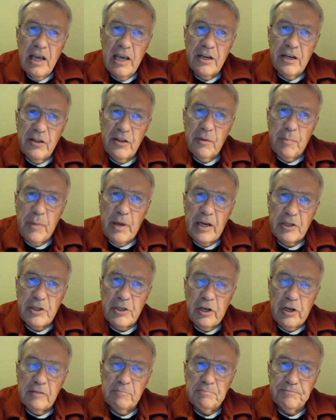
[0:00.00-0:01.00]
into the
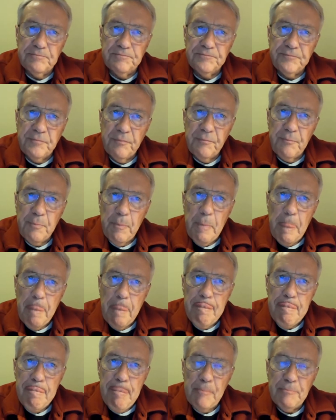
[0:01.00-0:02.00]
picture.
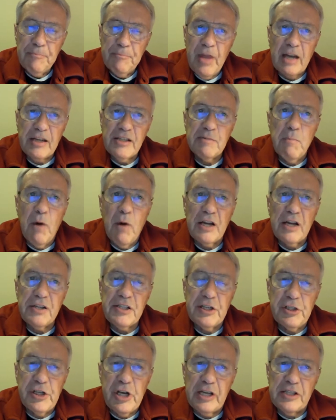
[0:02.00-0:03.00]
That's my
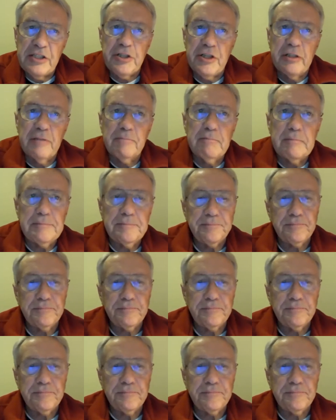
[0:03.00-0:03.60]
suggestion.